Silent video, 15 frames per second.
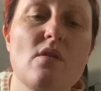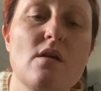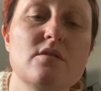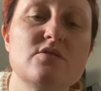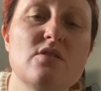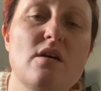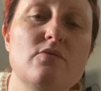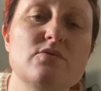
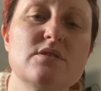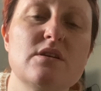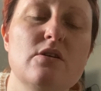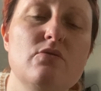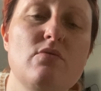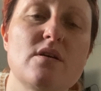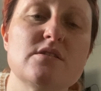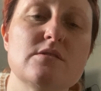So that was a
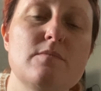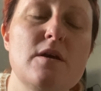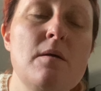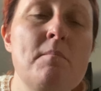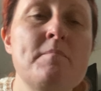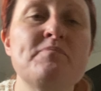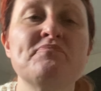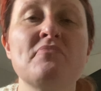good
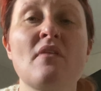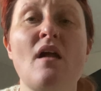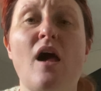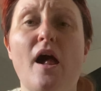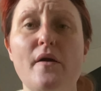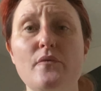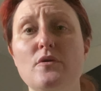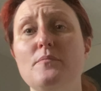recipe.
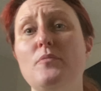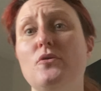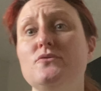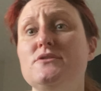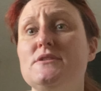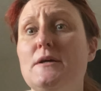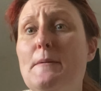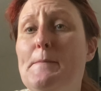I will
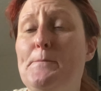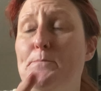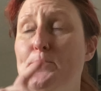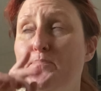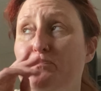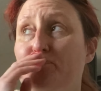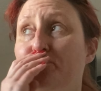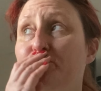post it
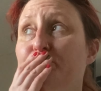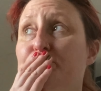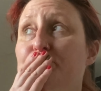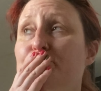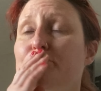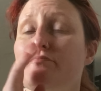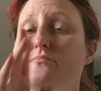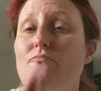
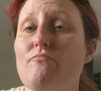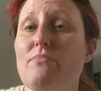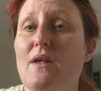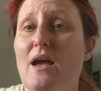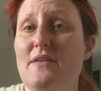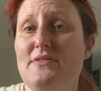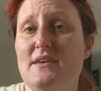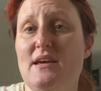
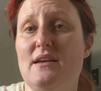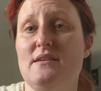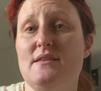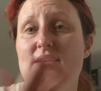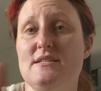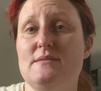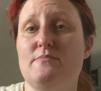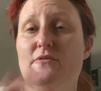at the end of
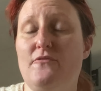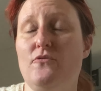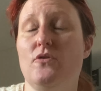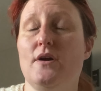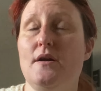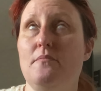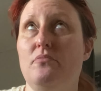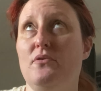this
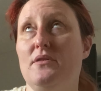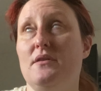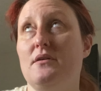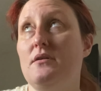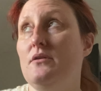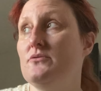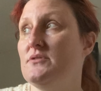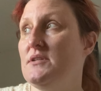before I put the
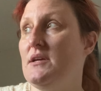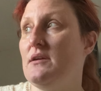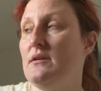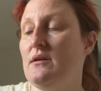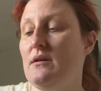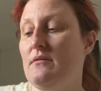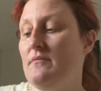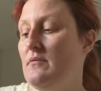
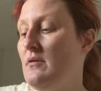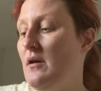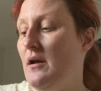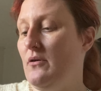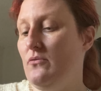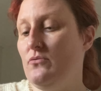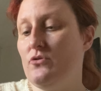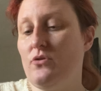closing
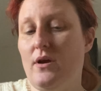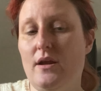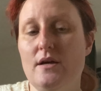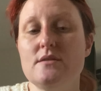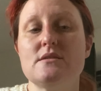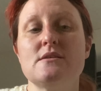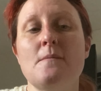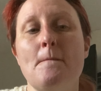out
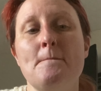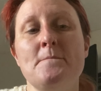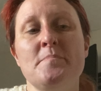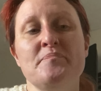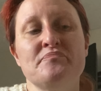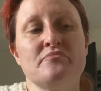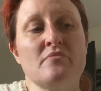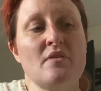credits.
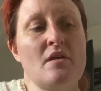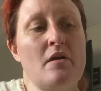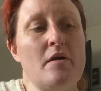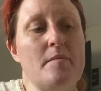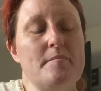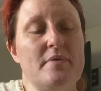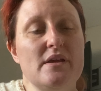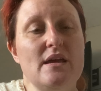
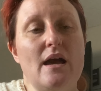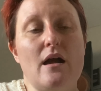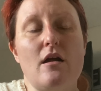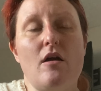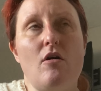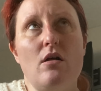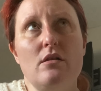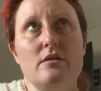But yeah,
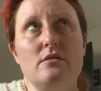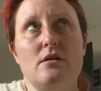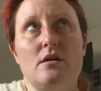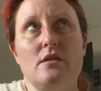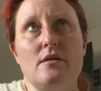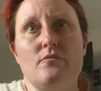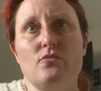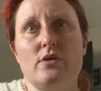all in
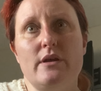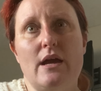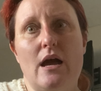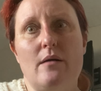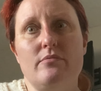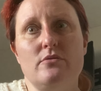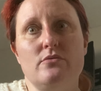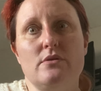all, I'm really
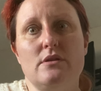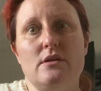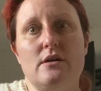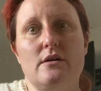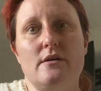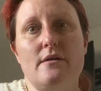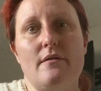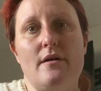happy with
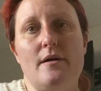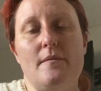the